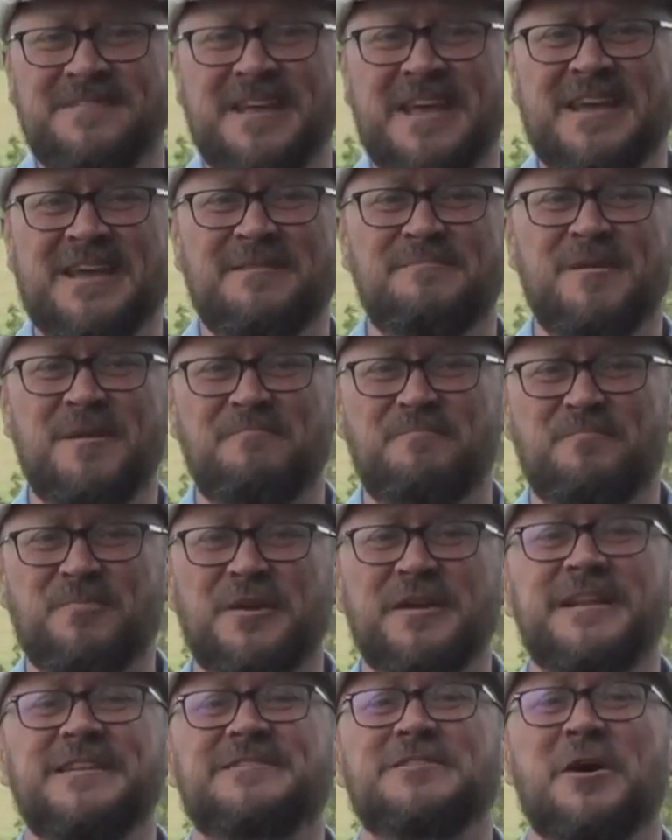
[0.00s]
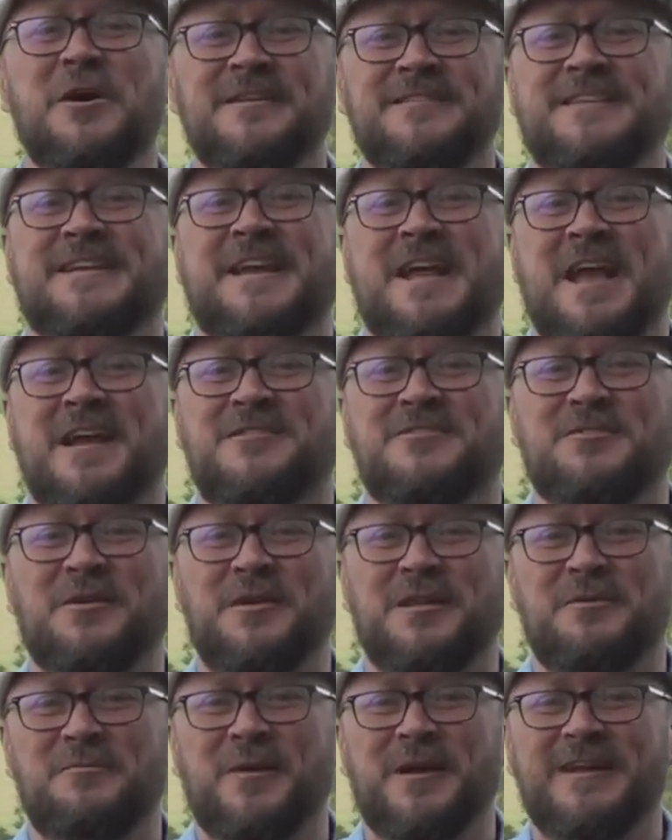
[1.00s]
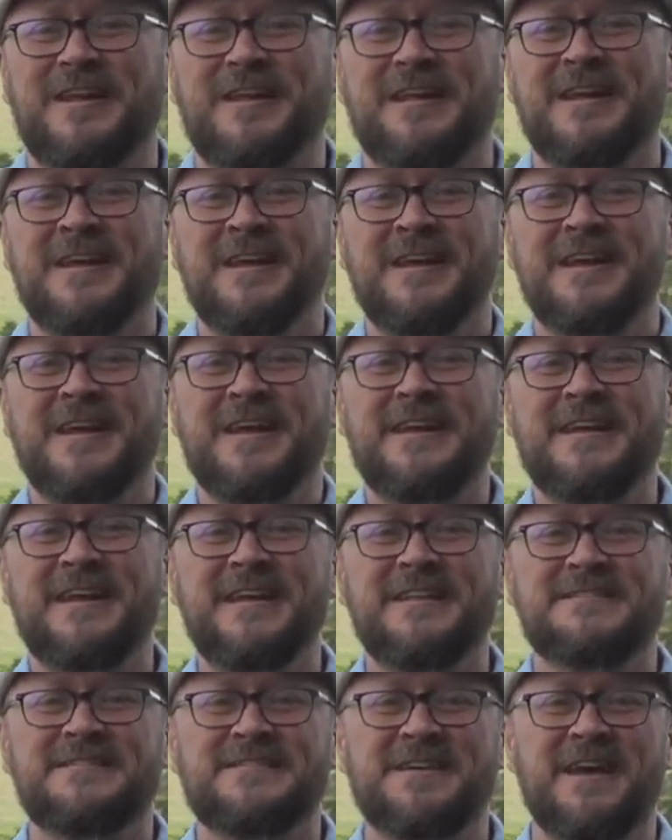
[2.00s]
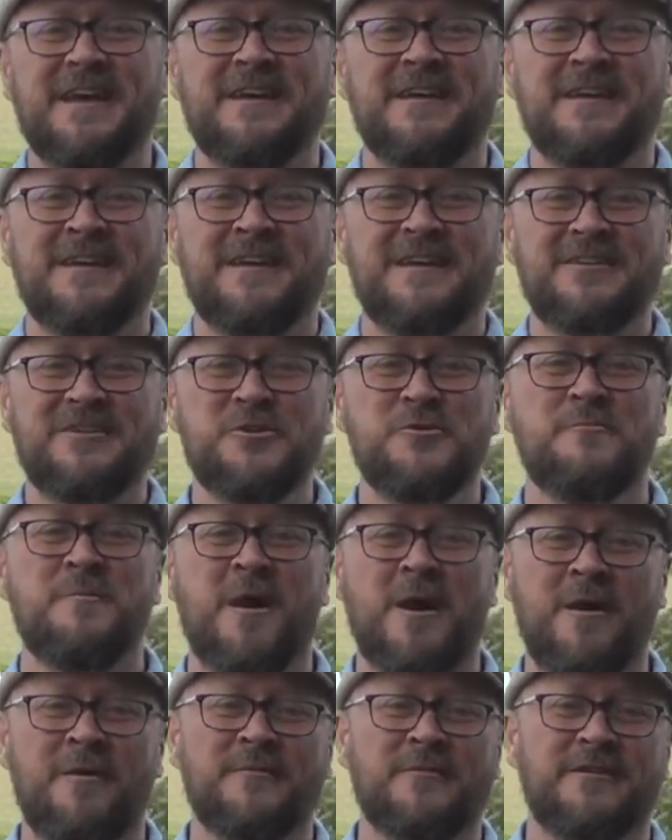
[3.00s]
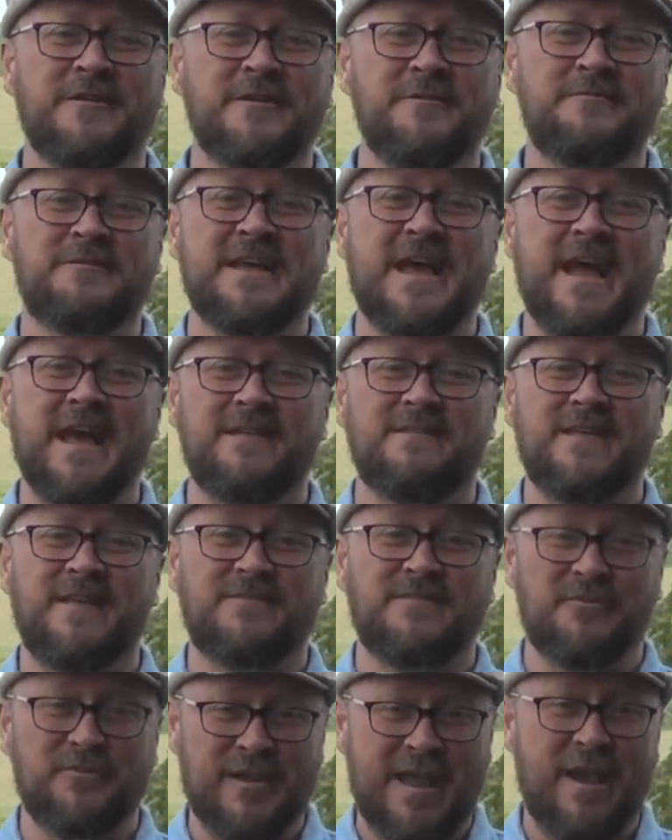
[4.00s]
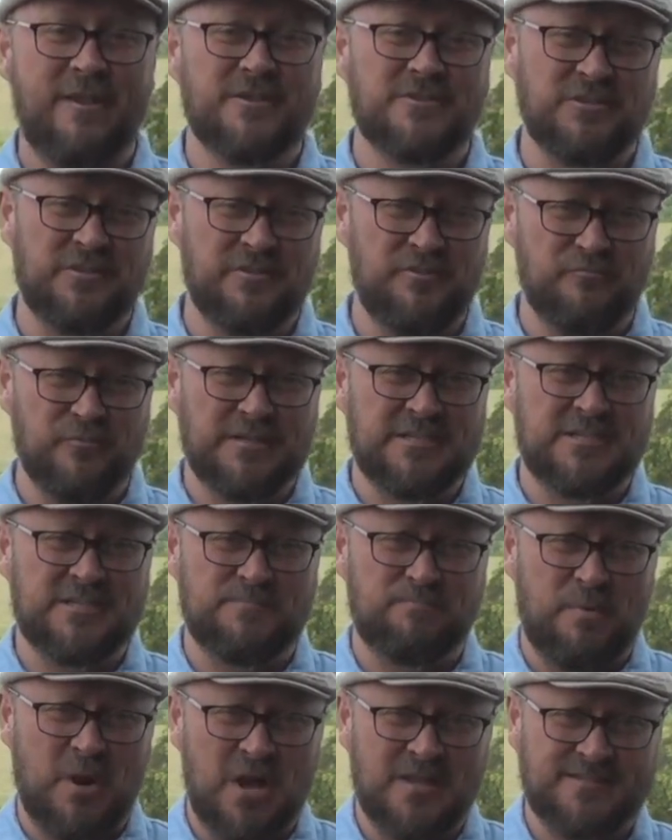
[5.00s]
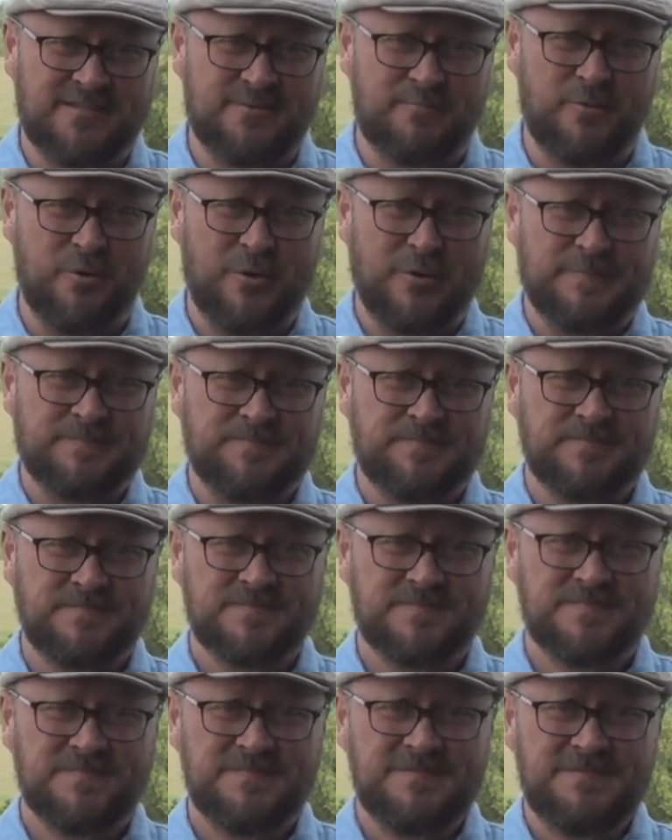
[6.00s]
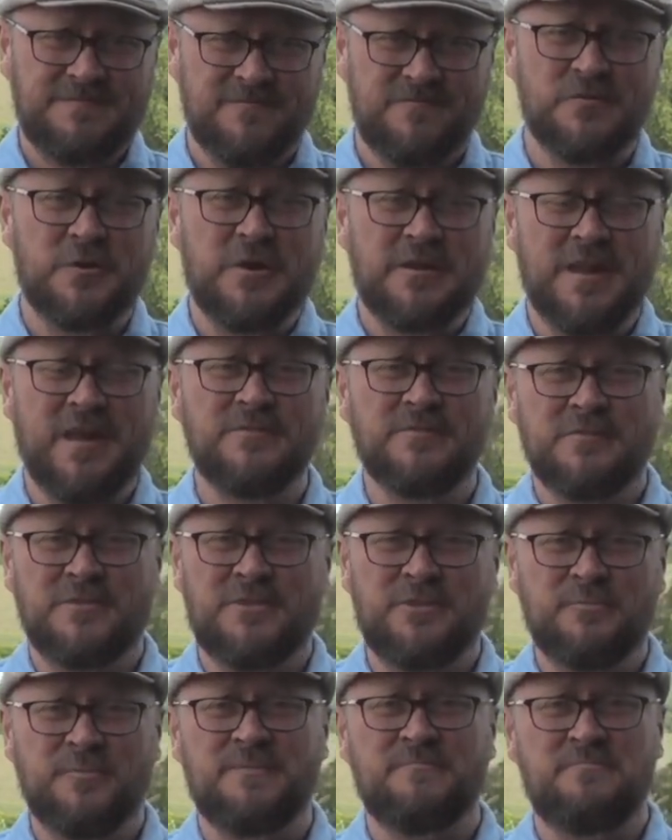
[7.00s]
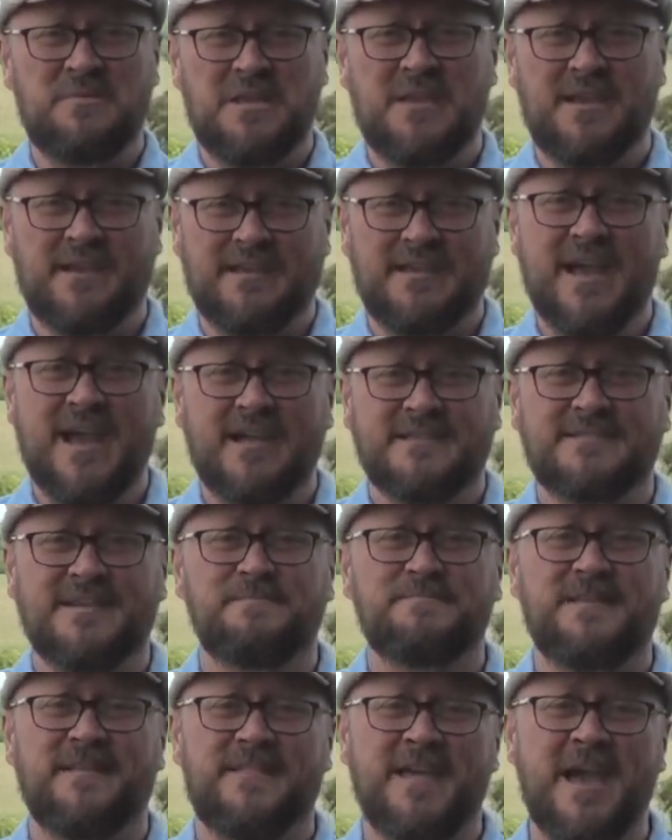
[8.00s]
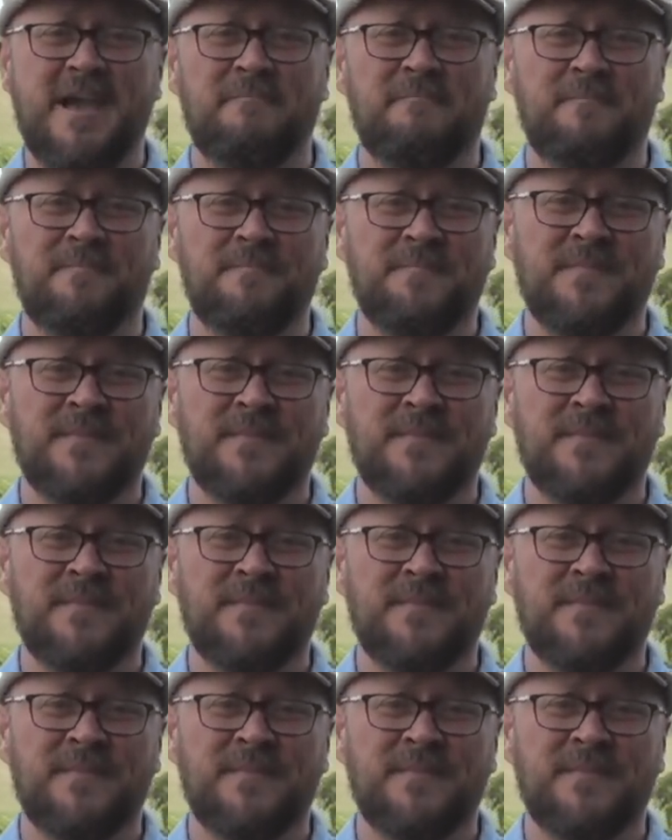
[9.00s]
It can be pretty daunting, actually, when it hits a new mom or a new dad that they're now actually responsible for another human being. Yeah, it's up to them.